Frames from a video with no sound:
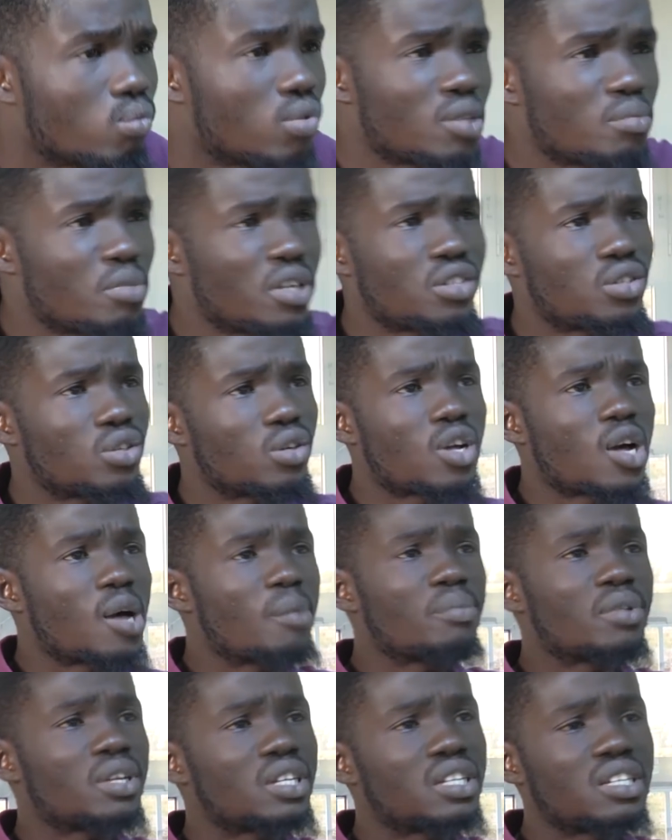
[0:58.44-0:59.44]
What makes your
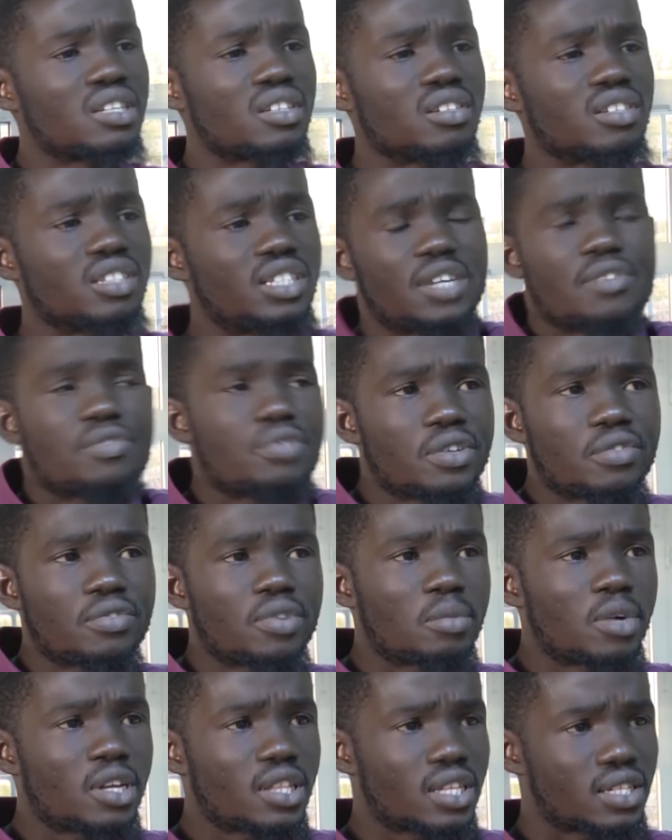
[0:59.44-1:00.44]
company different
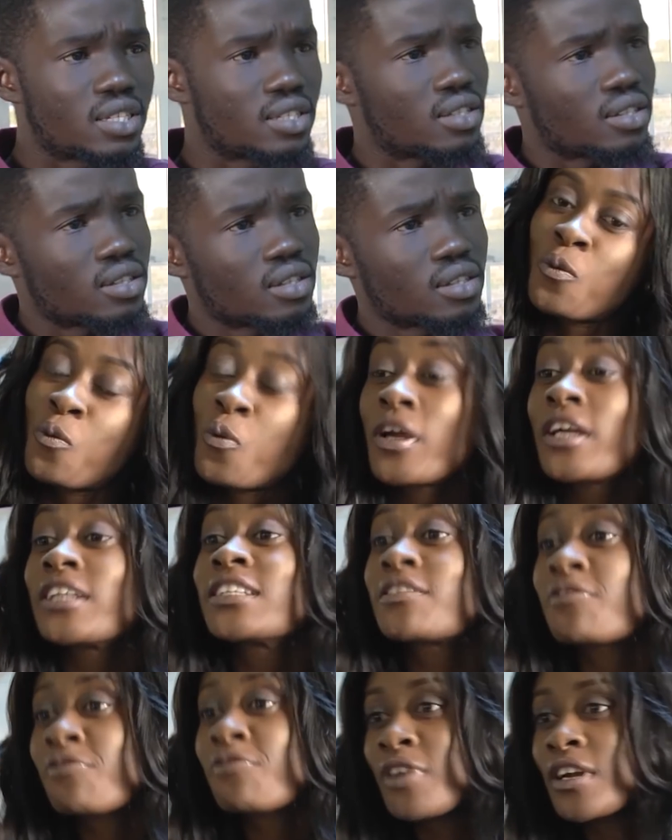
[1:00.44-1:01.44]
from others?
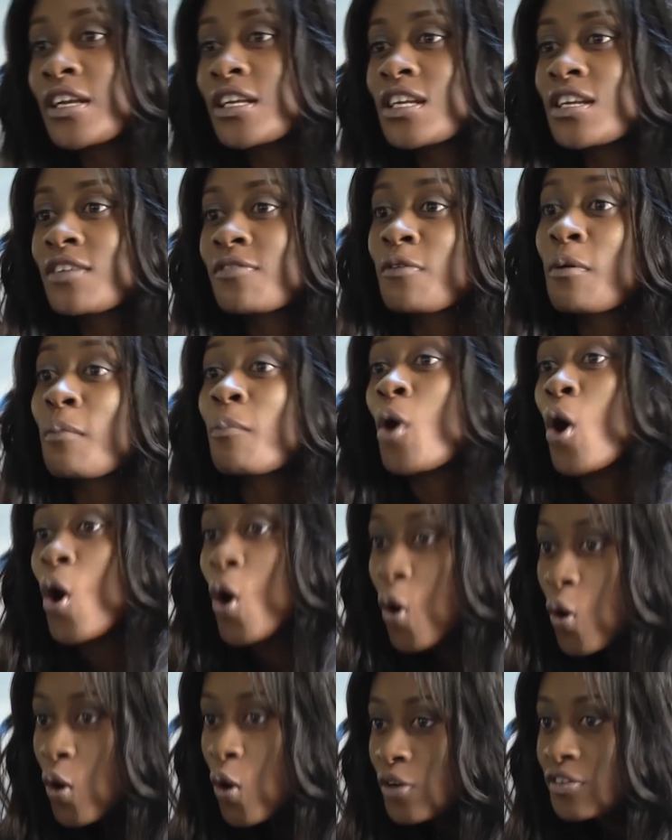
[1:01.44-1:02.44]
We're different from
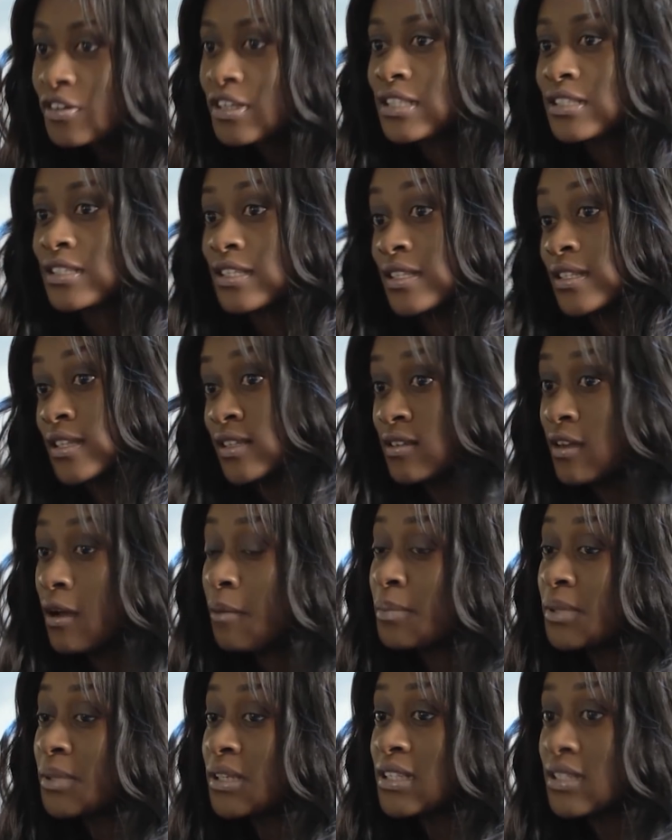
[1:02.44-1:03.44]
all real estate
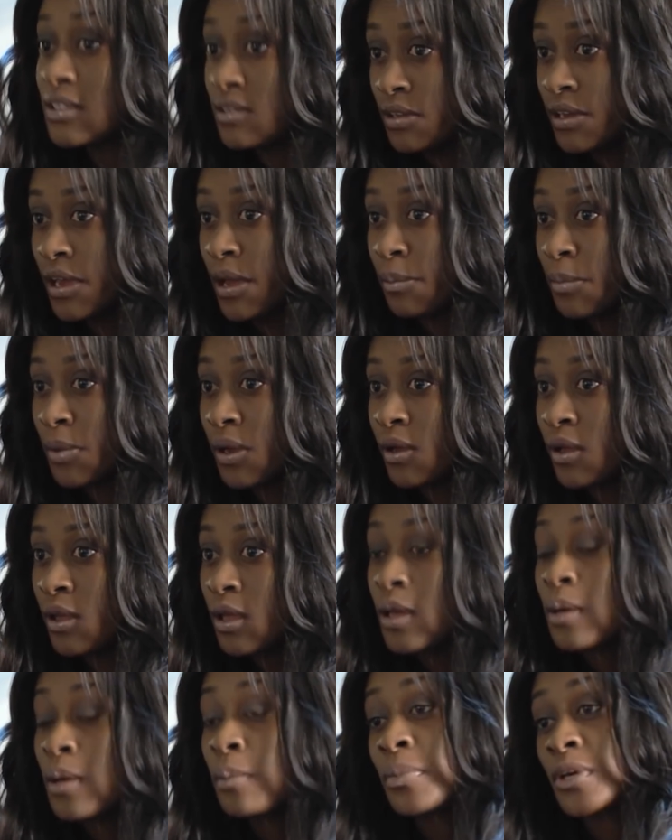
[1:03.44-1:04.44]
companies in the Gambia
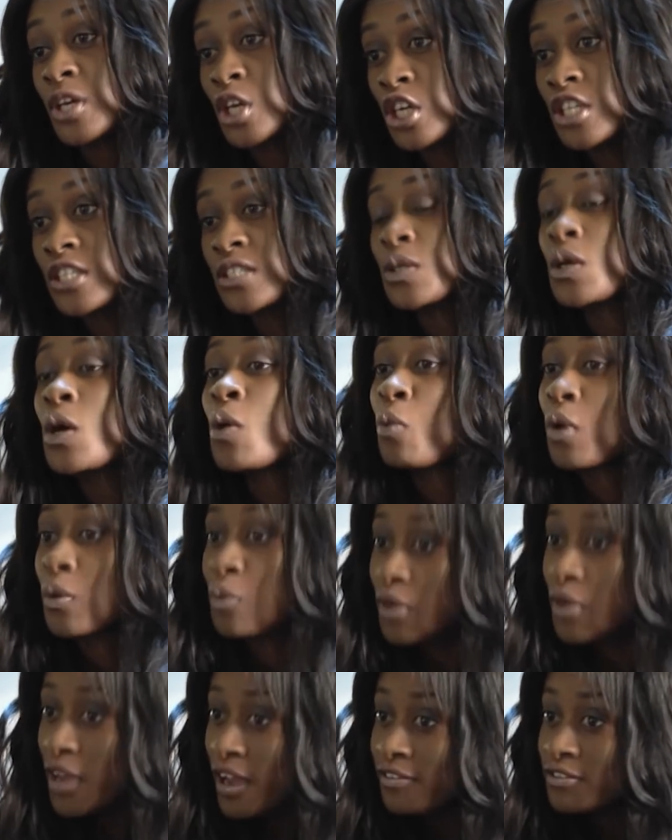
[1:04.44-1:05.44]
because
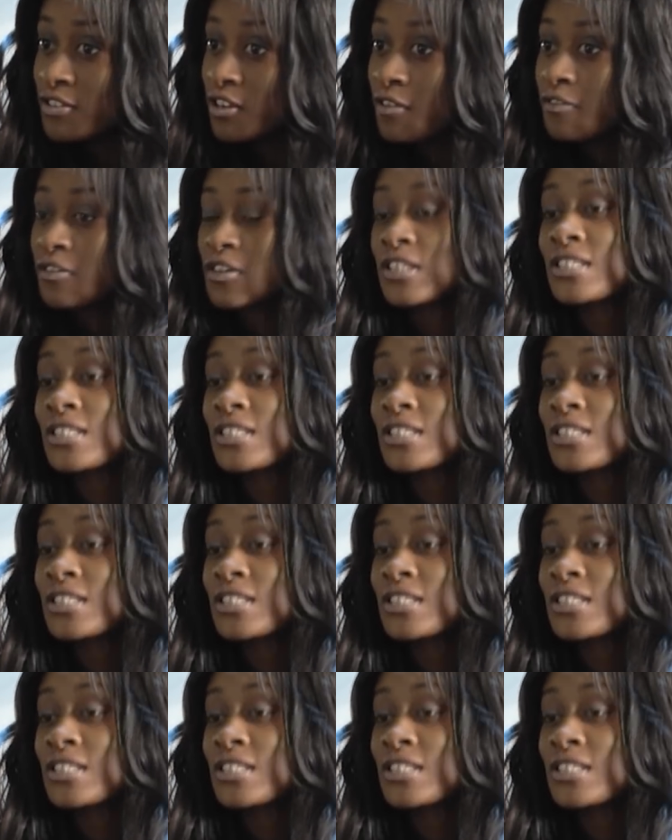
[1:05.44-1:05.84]
what we have to offer